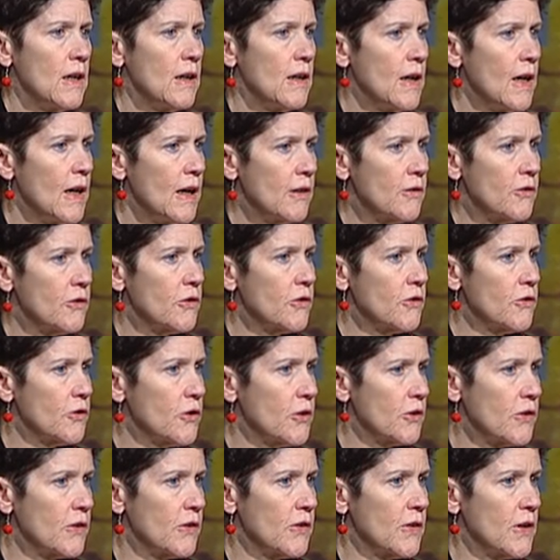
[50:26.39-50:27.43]
not to
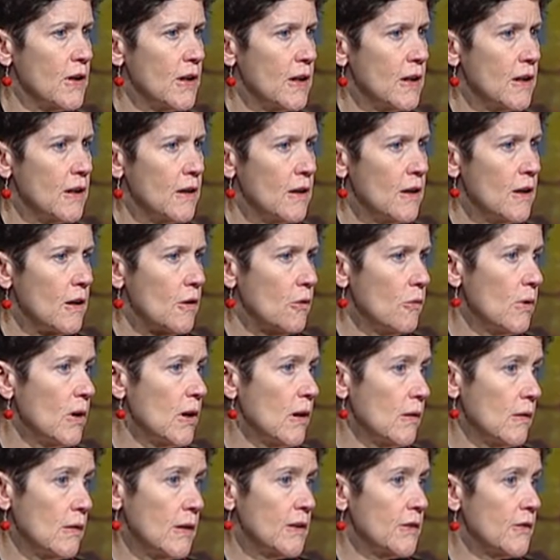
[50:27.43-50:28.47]
just say,
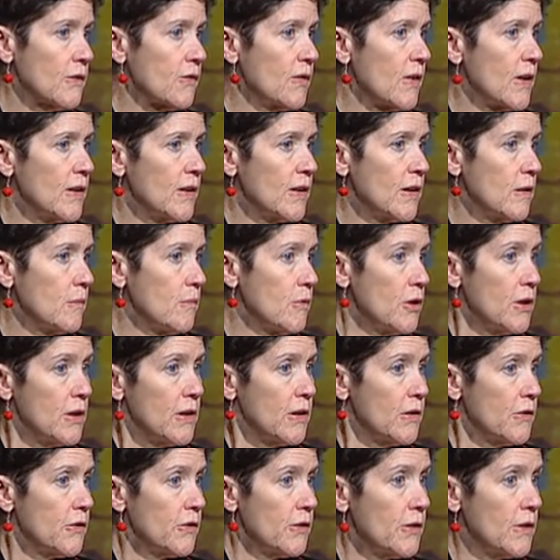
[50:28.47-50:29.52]
well, let's find the
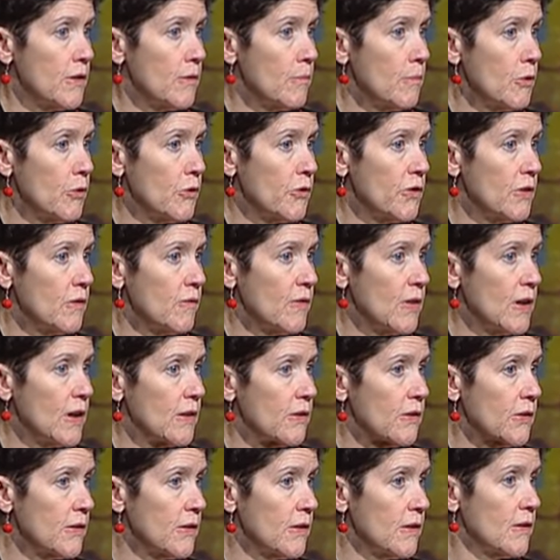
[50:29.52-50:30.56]
communities that are the most
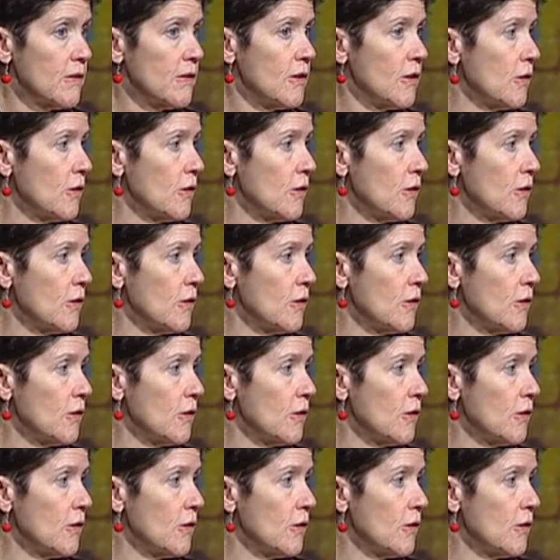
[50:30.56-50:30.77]
advanced and,